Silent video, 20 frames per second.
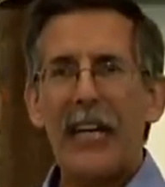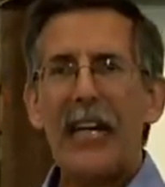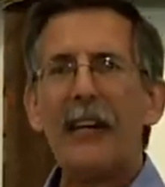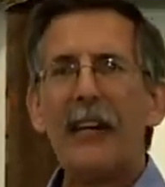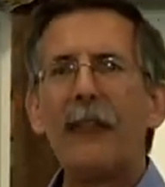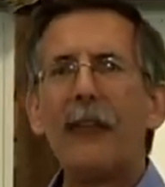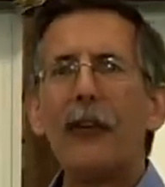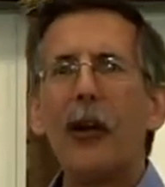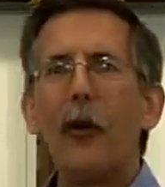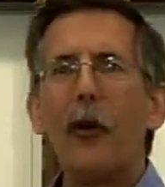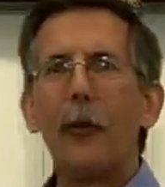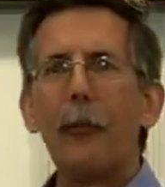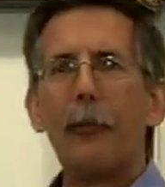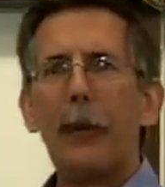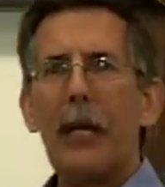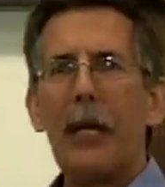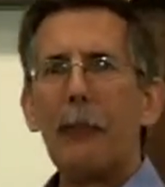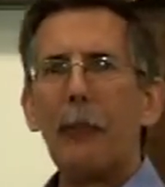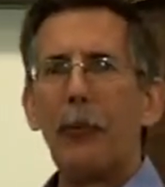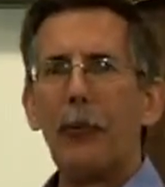even though the
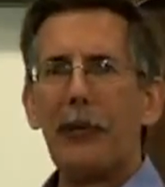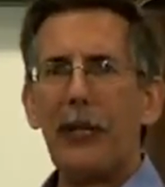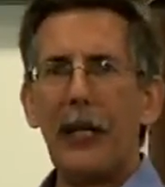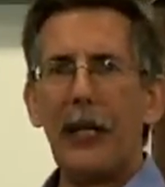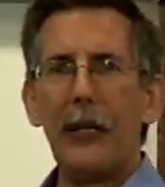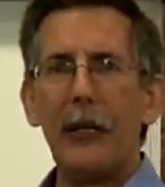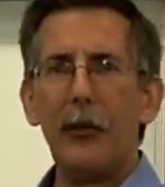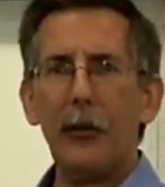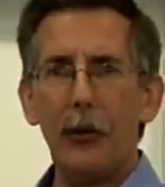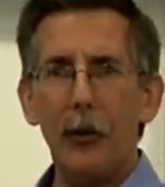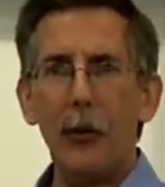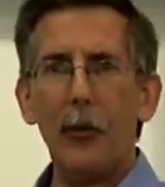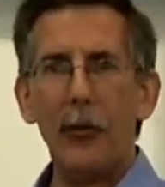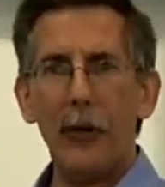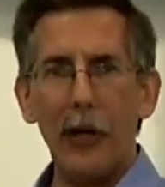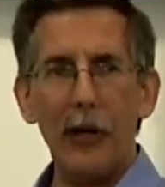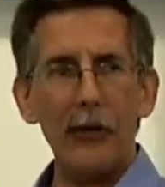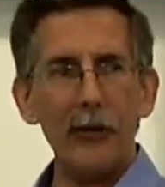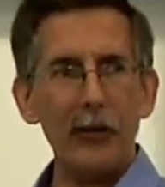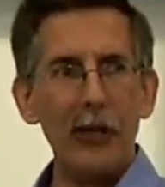people didn't do
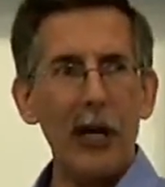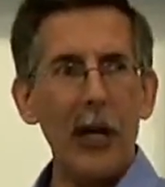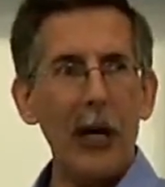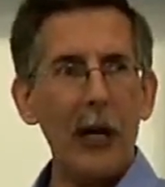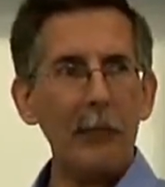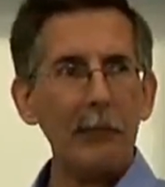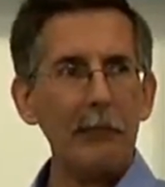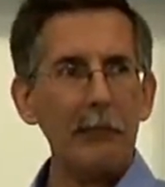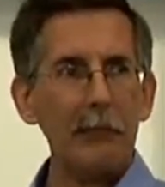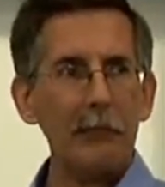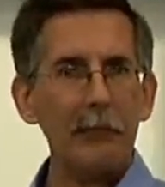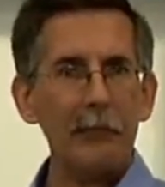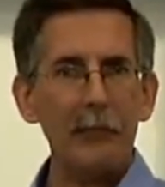their job,